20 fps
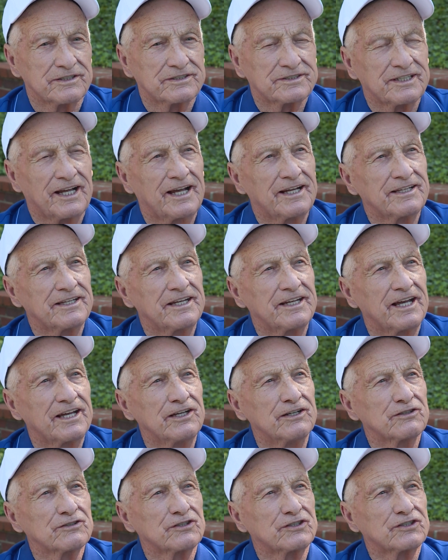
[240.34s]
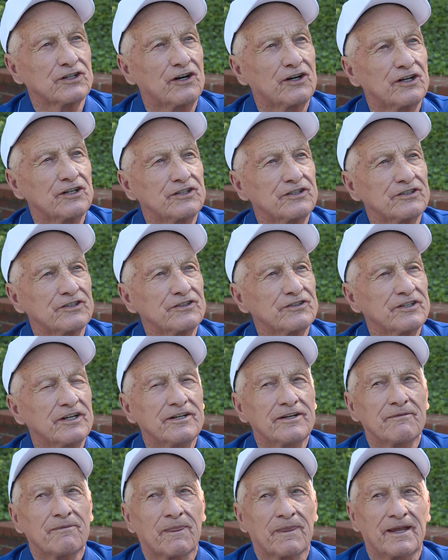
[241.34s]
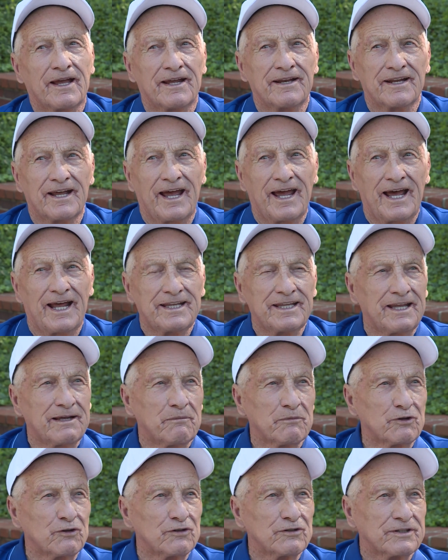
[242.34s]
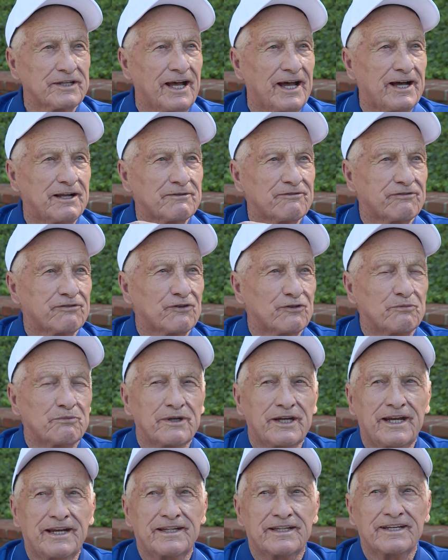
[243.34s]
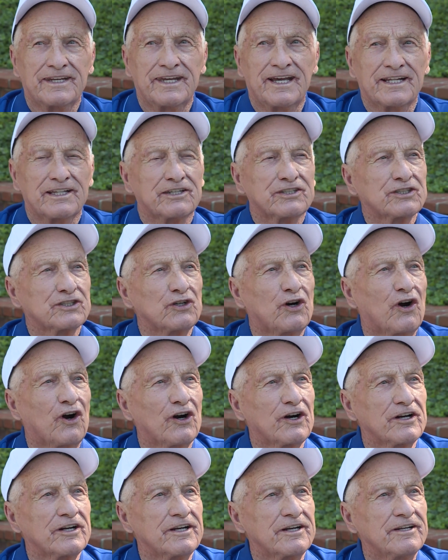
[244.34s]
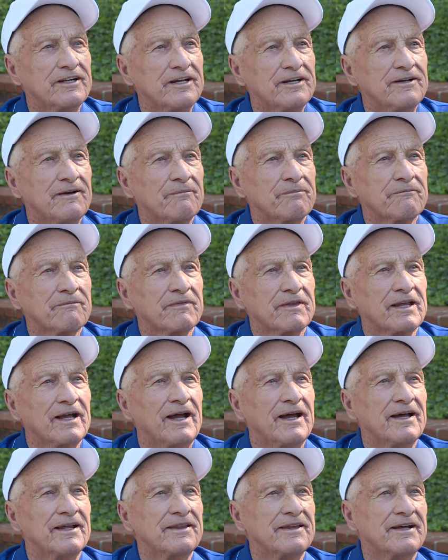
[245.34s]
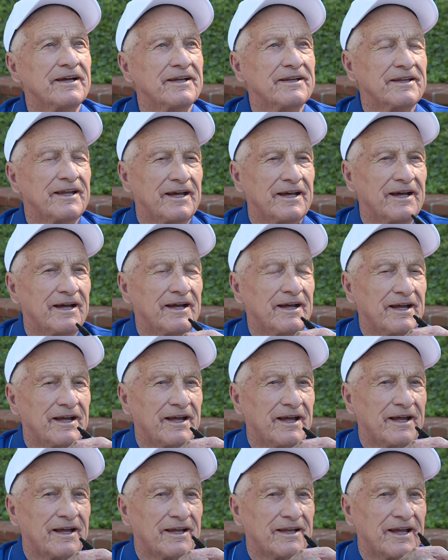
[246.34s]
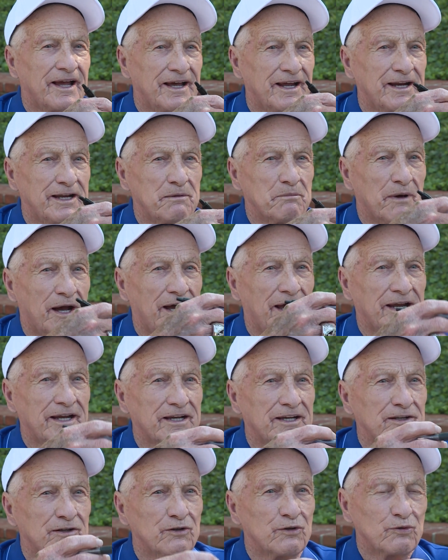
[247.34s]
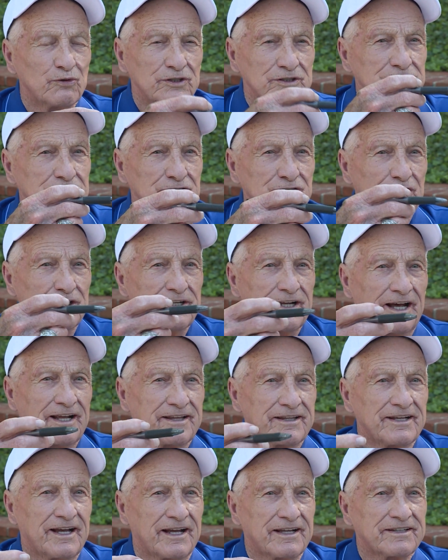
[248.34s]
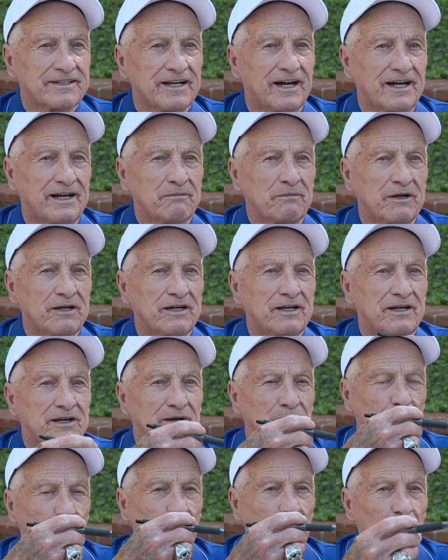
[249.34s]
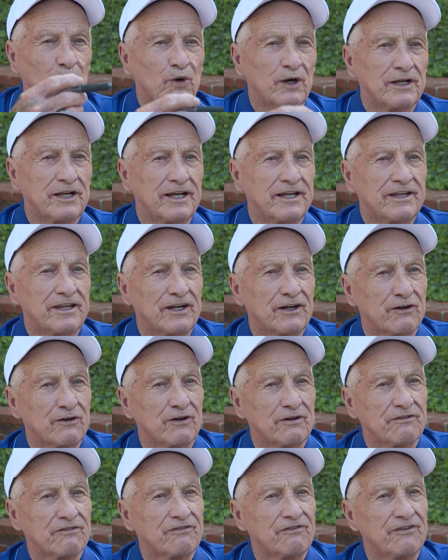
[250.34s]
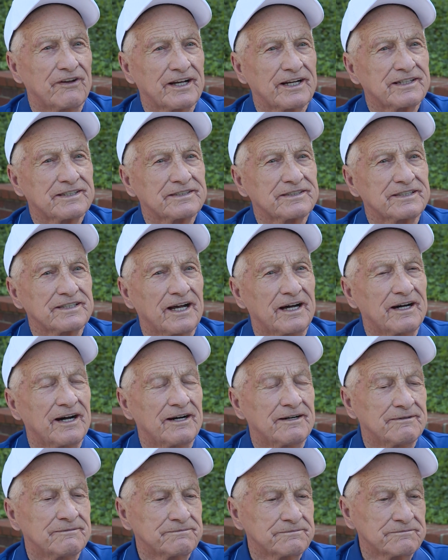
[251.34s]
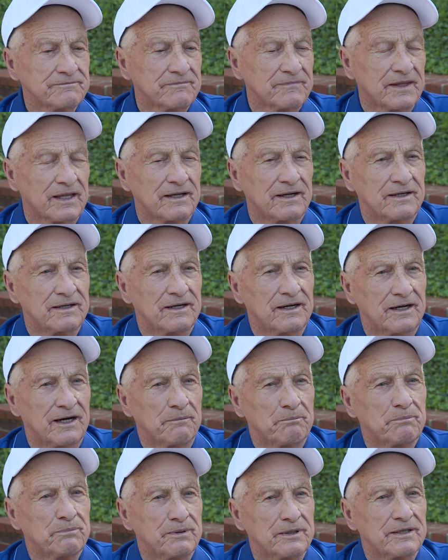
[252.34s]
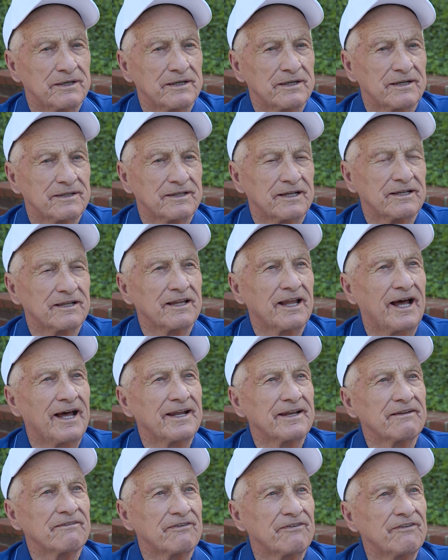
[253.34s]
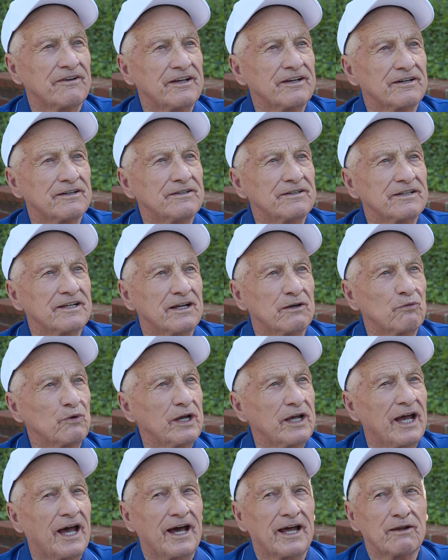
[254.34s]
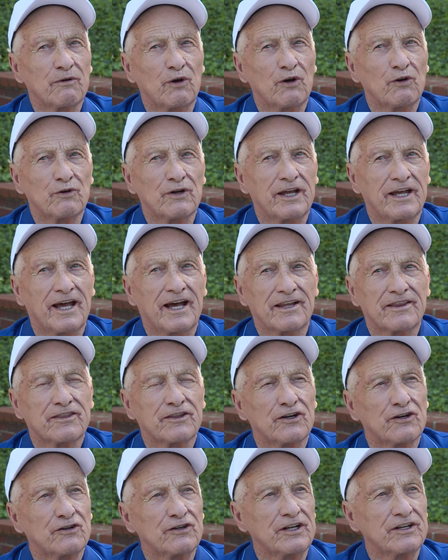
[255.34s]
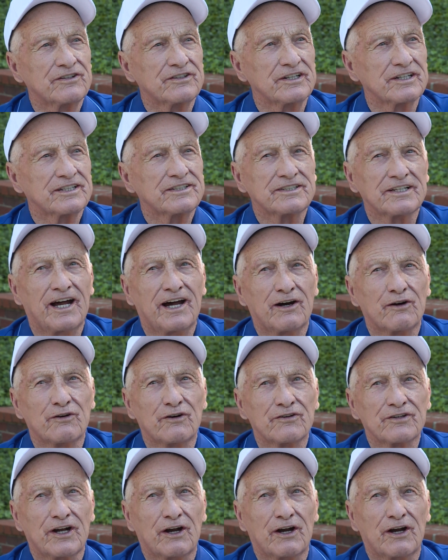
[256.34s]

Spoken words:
San Diego Chargers, and had them go down for me to get started. And then Eddie Mangan, who was good at that time, we went in there and fixed up the Atlanta field. And we only had 36 hours.